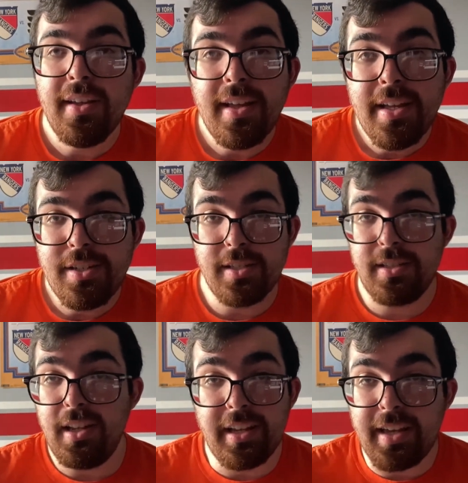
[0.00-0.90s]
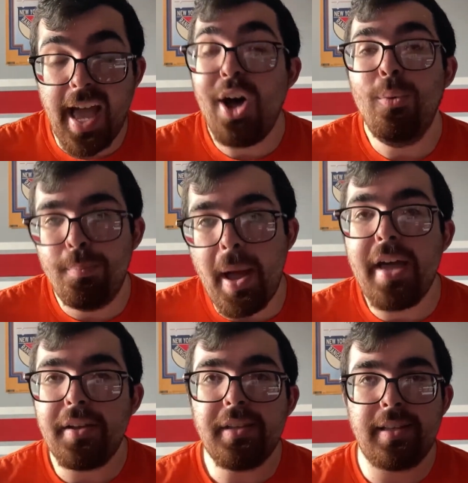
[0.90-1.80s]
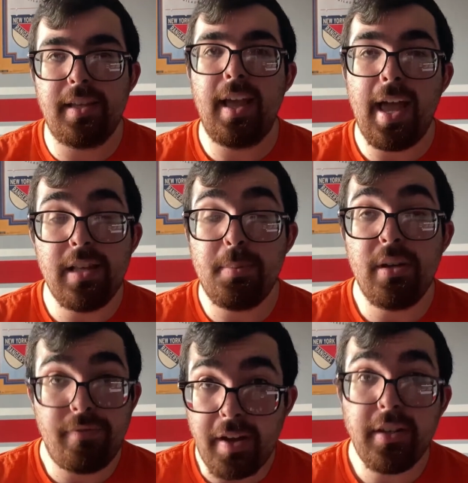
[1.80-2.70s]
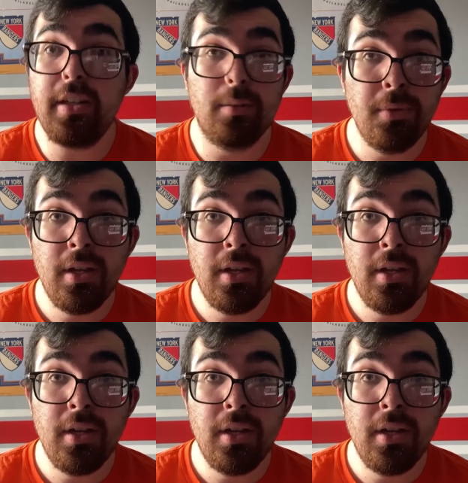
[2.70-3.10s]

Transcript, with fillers: just like how badly that has been affecting him.